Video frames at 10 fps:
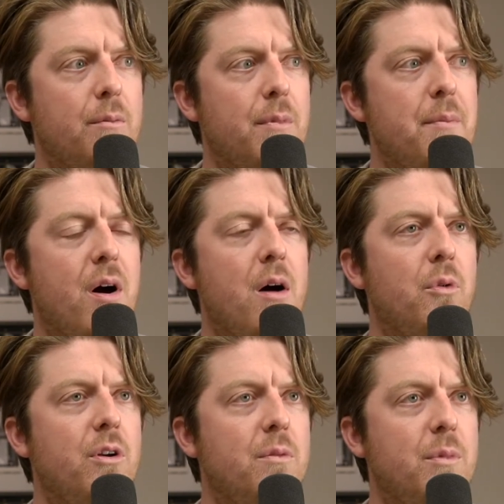My mom
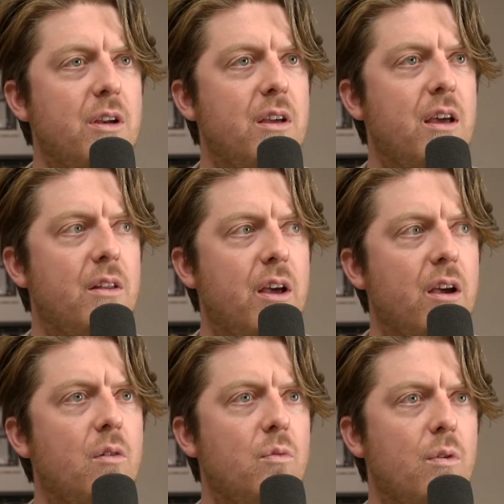wanted me to get like
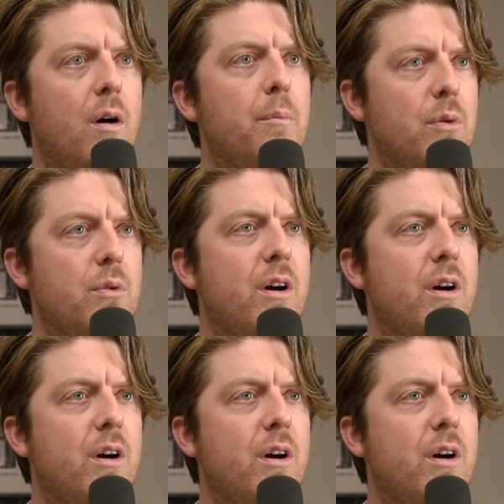a blue